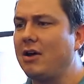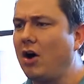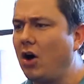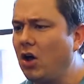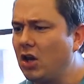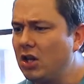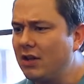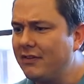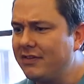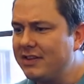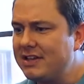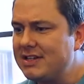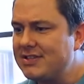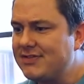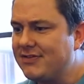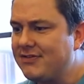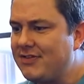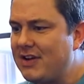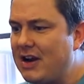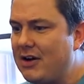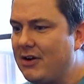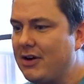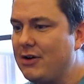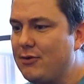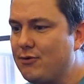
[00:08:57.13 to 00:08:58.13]
All of these
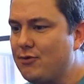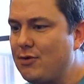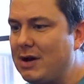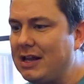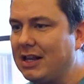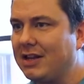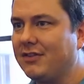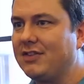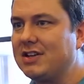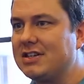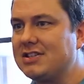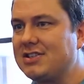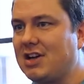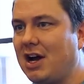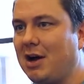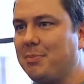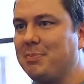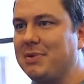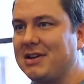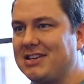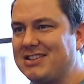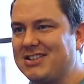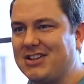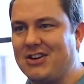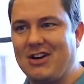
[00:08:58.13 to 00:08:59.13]
very relevant
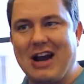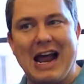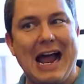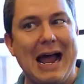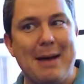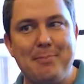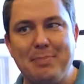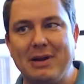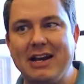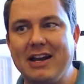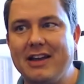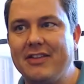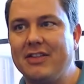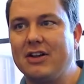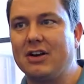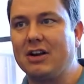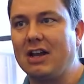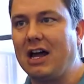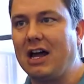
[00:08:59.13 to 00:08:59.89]
topics that are happening in their